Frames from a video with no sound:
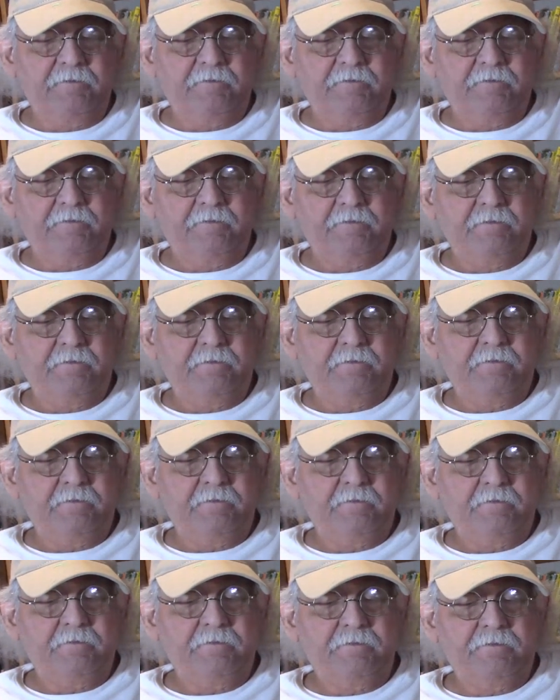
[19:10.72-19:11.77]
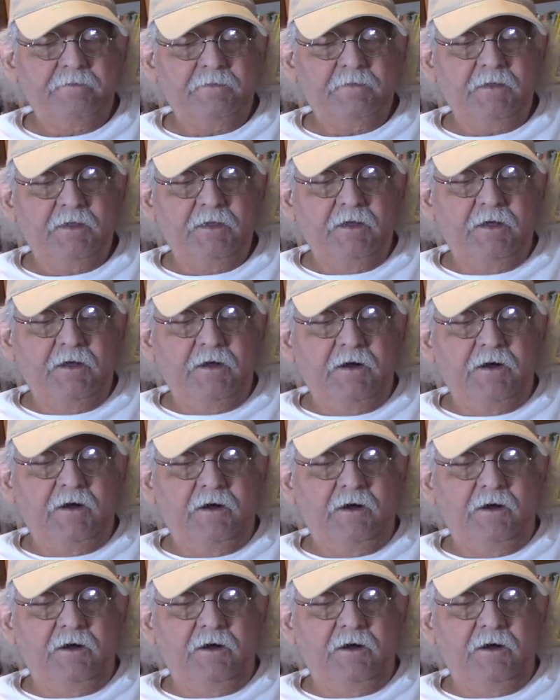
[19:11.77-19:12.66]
(silence)